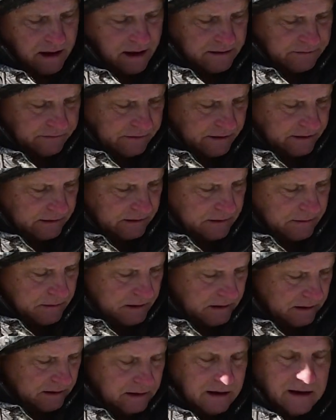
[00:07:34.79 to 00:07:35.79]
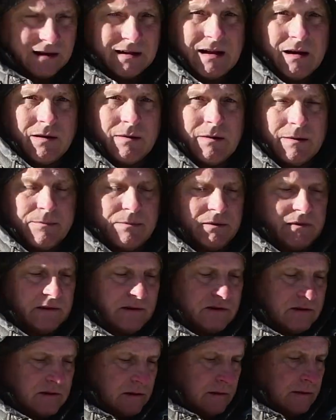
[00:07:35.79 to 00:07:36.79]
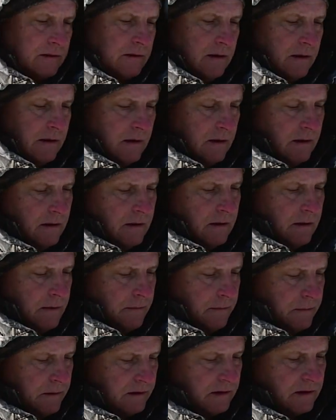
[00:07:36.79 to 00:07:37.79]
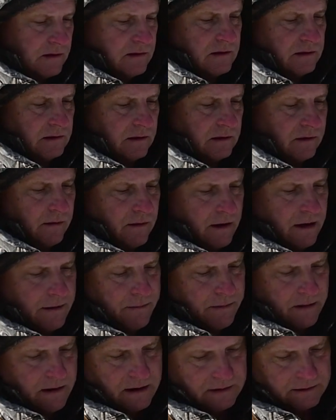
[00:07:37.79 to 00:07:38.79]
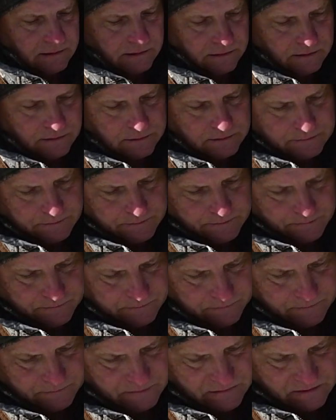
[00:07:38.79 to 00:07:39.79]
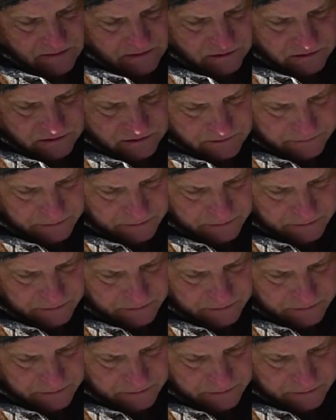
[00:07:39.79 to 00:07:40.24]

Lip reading: flexibility on how I position the tripod to shoot